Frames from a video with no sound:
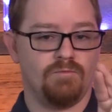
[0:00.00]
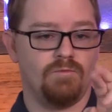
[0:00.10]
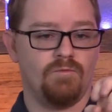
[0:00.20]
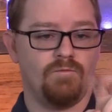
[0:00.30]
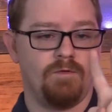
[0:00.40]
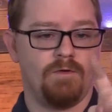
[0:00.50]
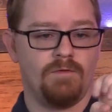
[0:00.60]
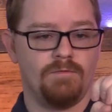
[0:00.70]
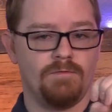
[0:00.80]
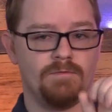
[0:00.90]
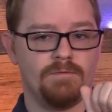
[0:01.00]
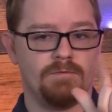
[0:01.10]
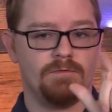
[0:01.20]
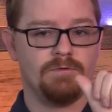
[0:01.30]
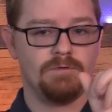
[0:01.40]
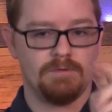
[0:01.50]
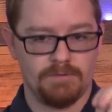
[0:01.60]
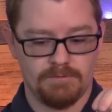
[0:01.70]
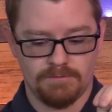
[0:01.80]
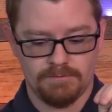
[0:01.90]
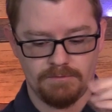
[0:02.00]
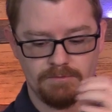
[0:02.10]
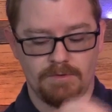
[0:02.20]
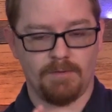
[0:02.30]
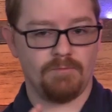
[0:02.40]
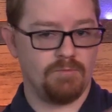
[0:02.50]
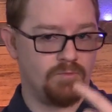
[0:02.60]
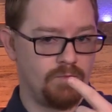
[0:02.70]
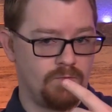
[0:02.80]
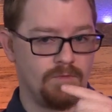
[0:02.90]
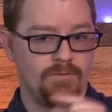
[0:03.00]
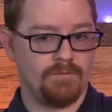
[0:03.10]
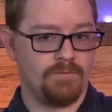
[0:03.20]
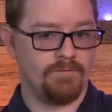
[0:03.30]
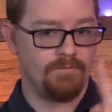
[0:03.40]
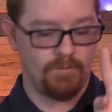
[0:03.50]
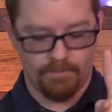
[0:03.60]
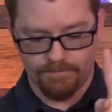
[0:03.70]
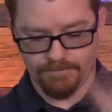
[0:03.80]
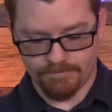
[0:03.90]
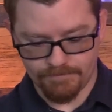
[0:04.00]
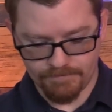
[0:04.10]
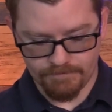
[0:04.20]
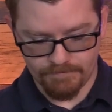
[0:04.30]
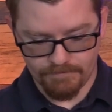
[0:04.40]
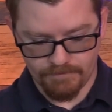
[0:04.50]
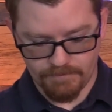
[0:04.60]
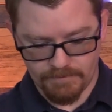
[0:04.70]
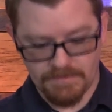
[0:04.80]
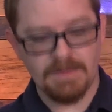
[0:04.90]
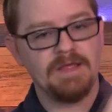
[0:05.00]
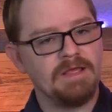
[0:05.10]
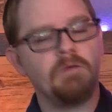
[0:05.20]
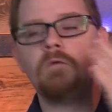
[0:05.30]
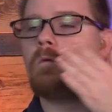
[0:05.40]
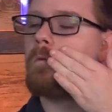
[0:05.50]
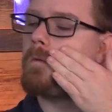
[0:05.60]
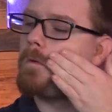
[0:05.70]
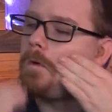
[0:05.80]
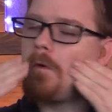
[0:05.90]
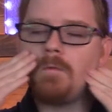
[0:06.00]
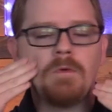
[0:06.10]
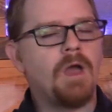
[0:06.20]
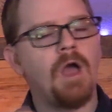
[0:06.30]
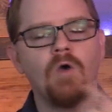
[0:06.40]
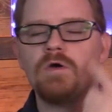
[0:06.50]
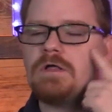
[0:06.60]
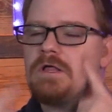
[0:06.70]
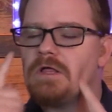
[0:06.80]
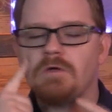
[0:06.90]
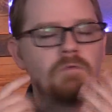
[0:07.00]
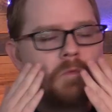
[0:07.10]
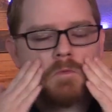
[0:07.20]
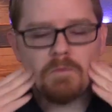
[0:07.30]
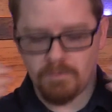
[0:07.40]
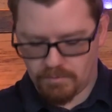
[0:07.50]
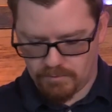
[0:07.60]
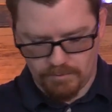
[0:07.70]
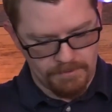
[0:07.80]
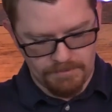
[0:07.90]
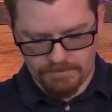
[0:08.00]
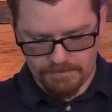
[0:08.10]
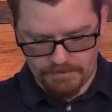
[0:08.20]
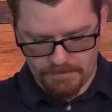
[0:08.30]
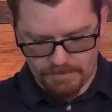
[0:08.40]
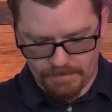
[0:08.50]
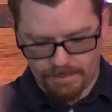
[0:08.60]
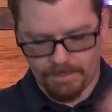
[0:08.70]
In Revelations chapter 21, verse 4, he says, "He will wipe every tear from their eyes.